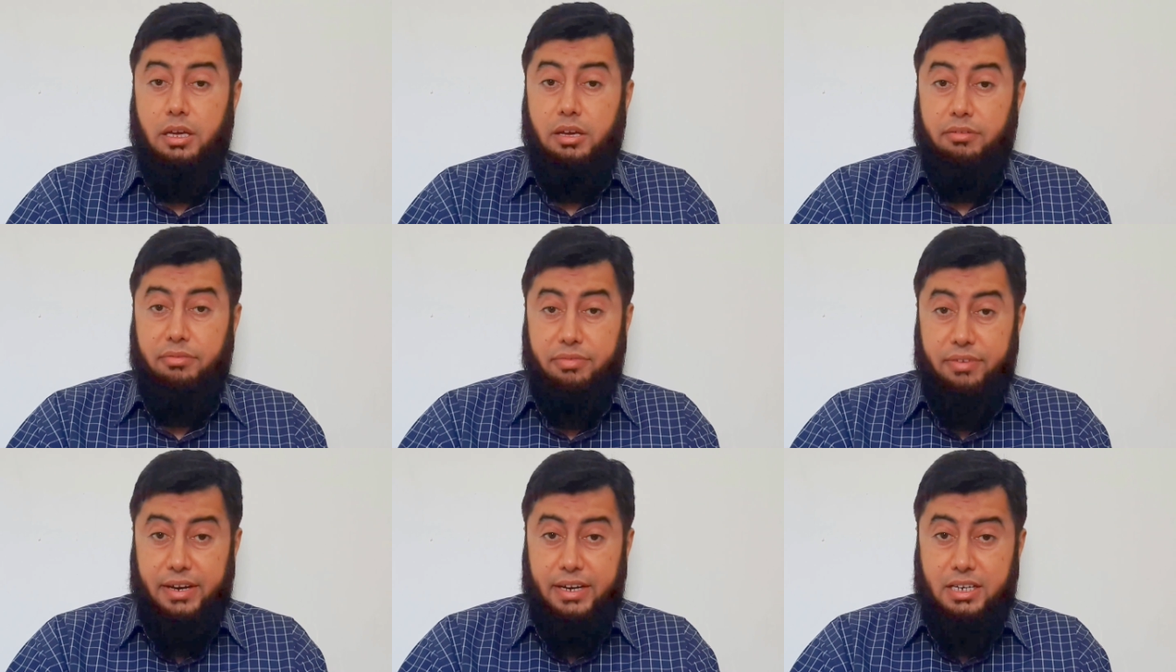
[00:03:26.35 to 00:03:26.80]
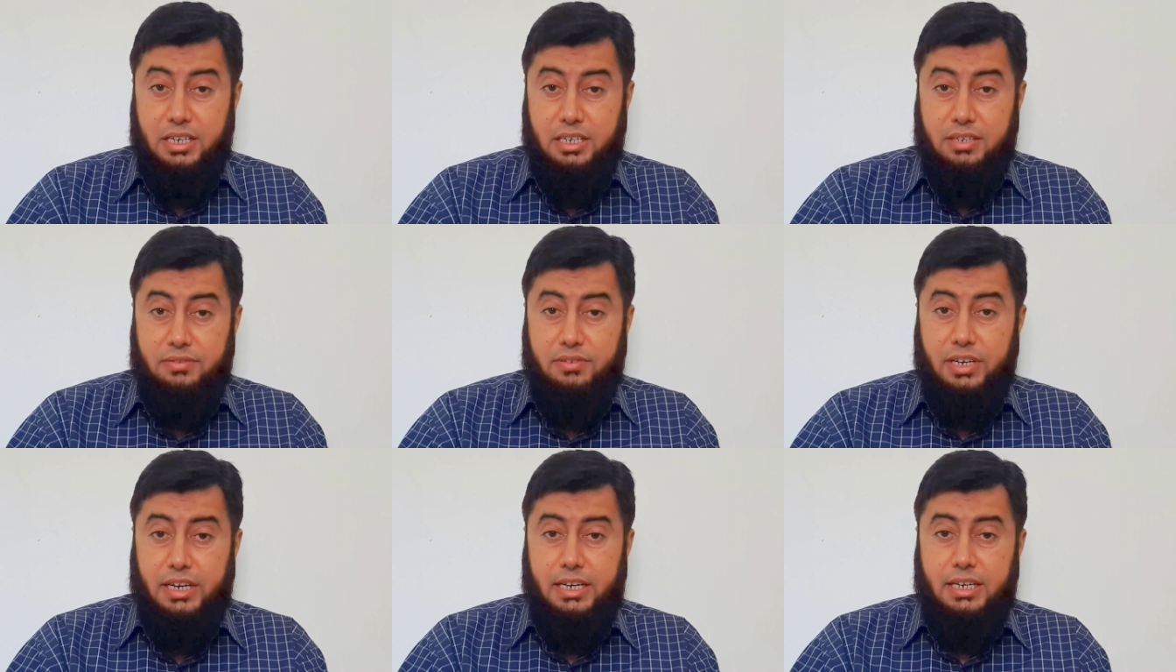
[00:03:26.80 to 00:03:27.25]

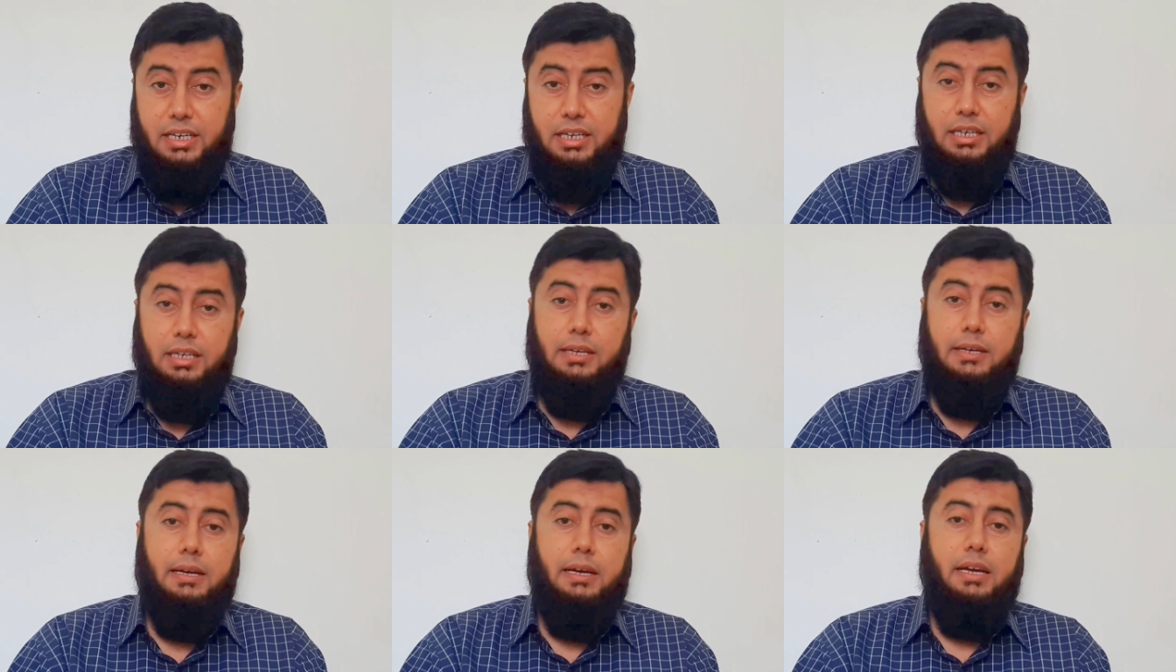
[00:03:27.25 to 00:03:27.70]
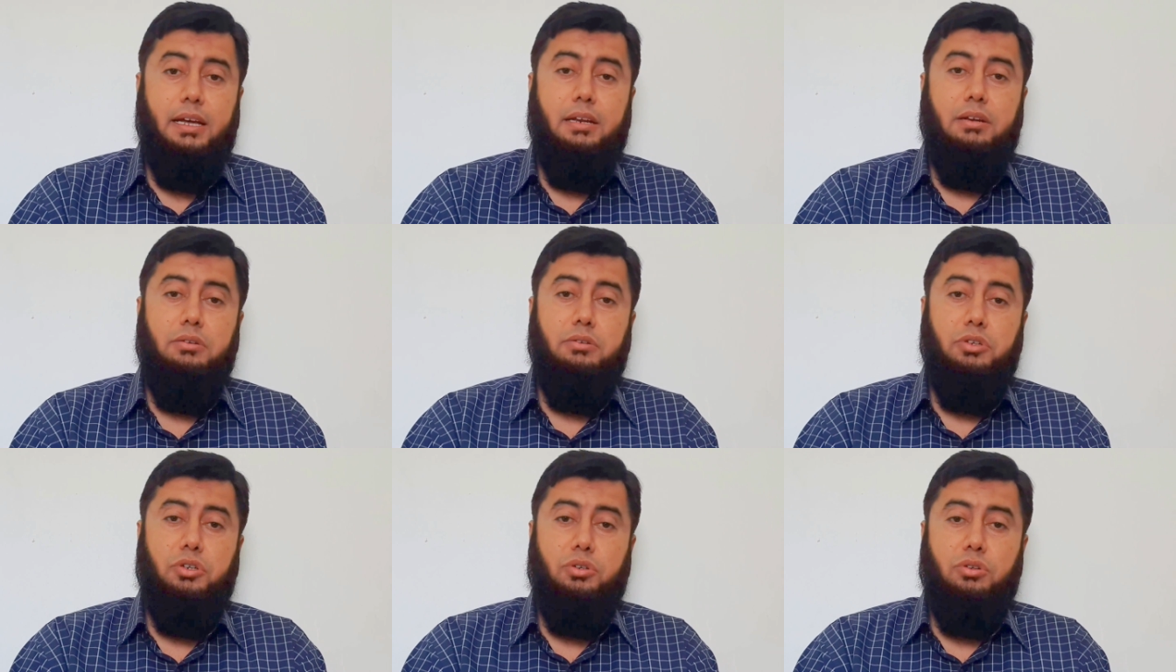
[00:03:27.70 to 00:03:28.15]
effective writing
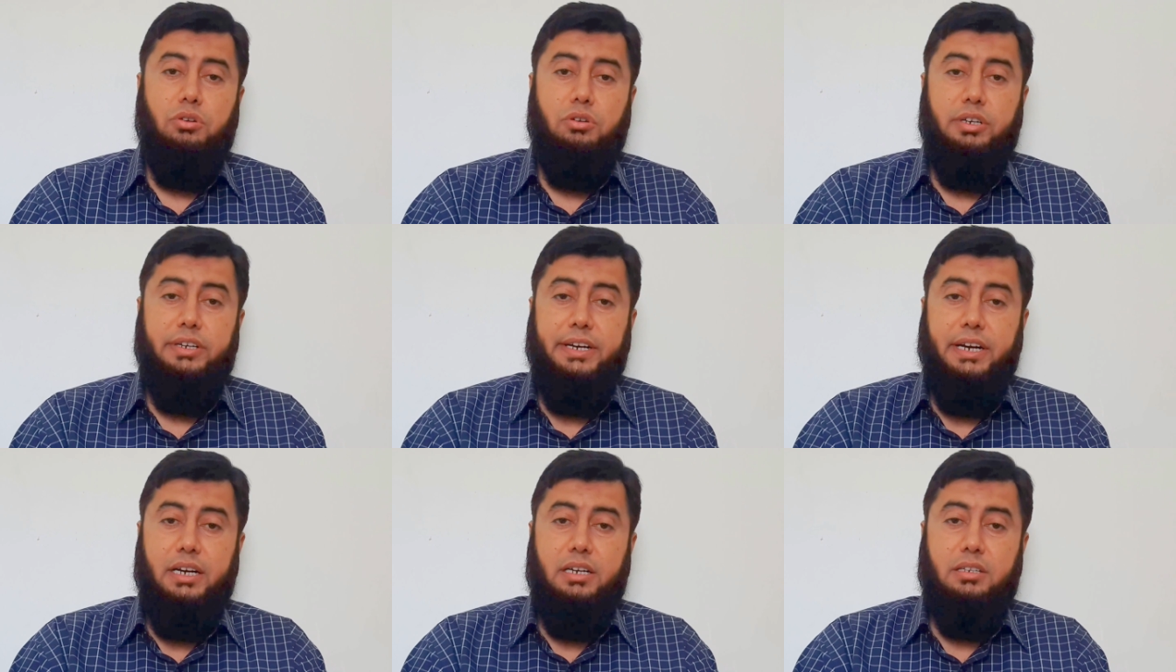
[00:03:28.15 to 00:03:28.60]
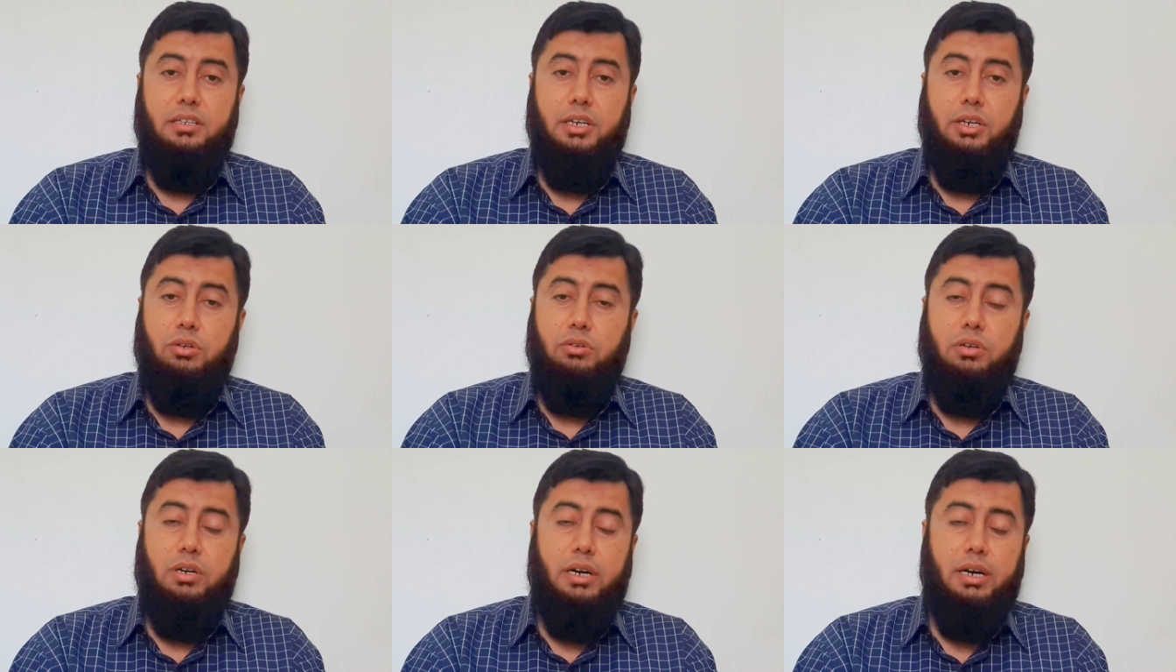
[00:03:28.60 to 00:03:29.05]
and you don't get
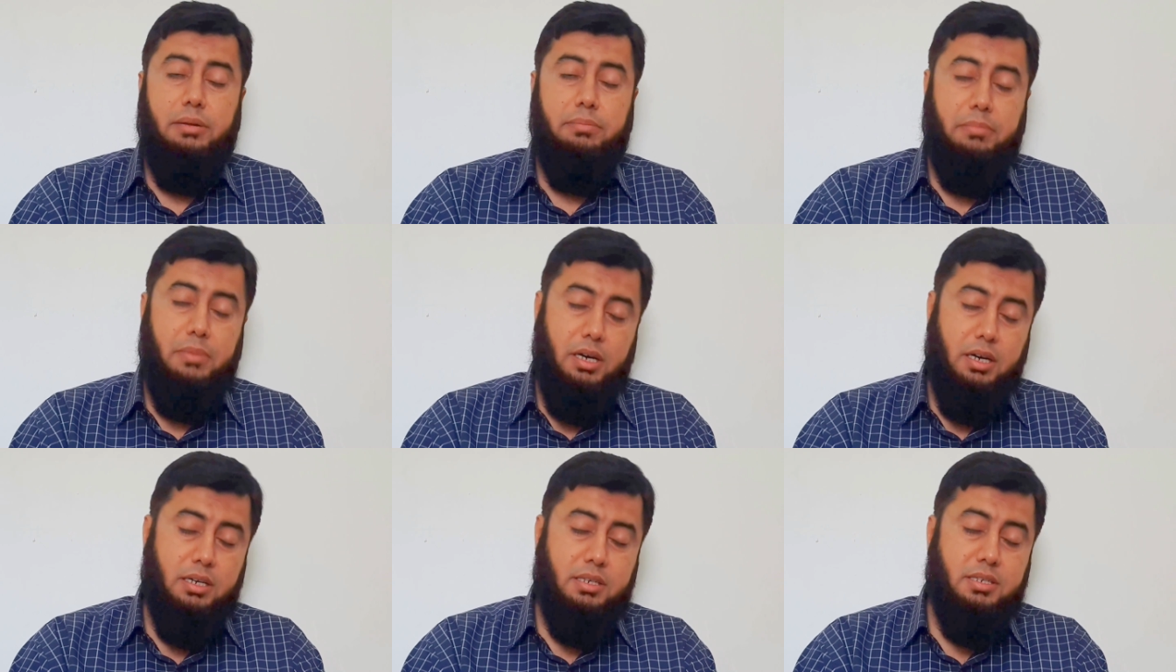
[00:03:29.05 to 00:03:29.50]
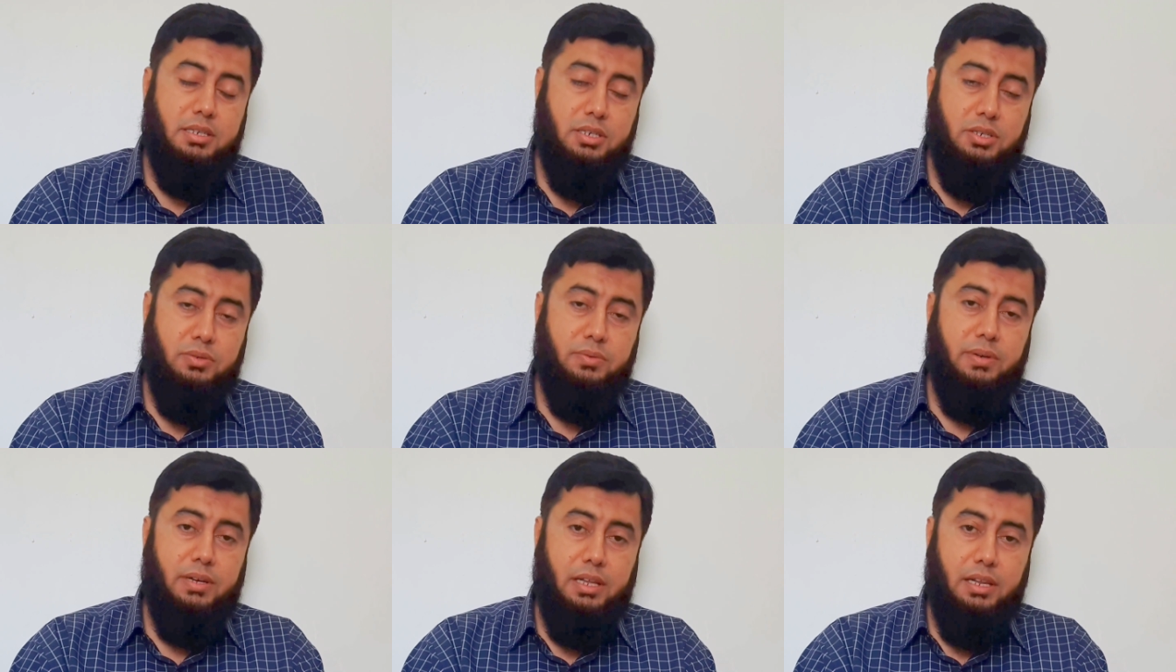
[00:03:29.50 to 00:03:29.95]
the required marks
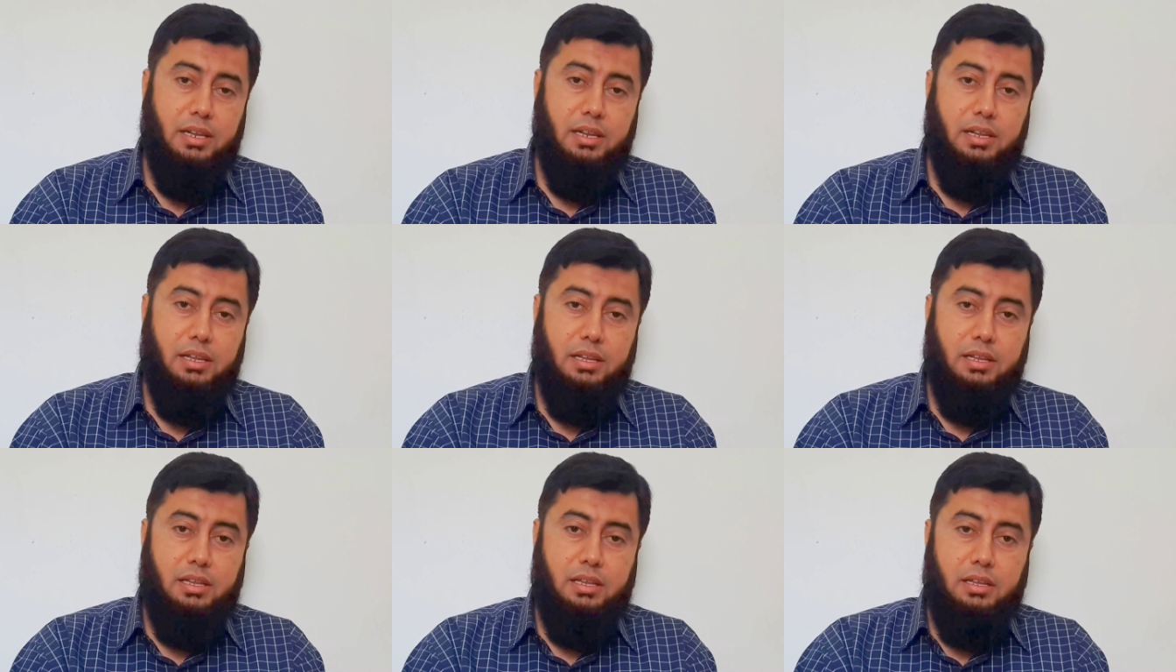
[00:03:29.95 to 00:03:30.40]
as well.